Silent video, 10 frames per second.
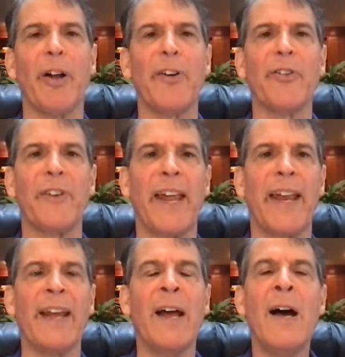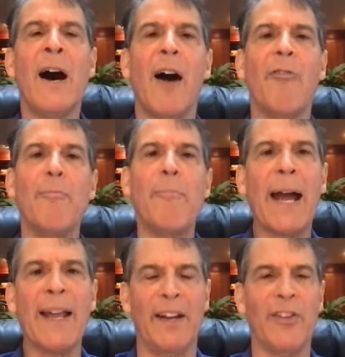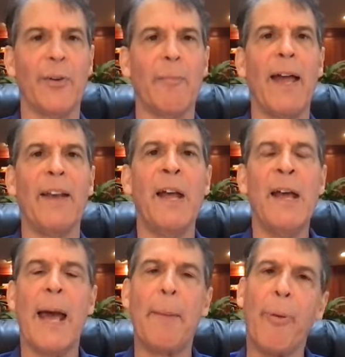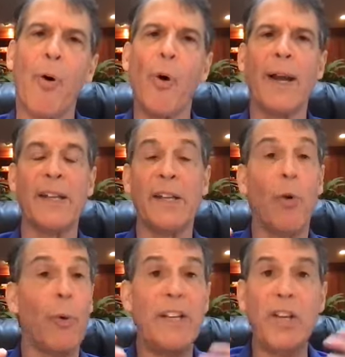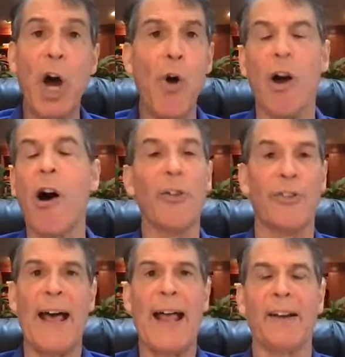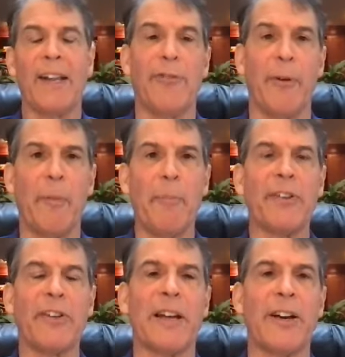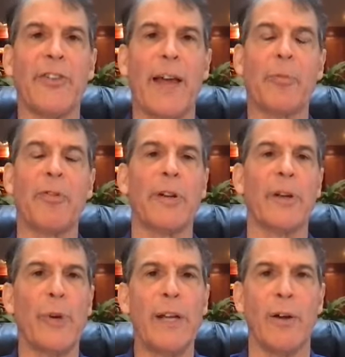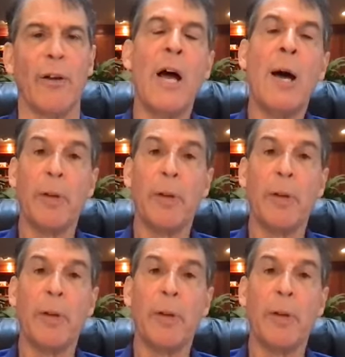understanding of mechanism and pointing, we know causality from the mental layer is absolutely real.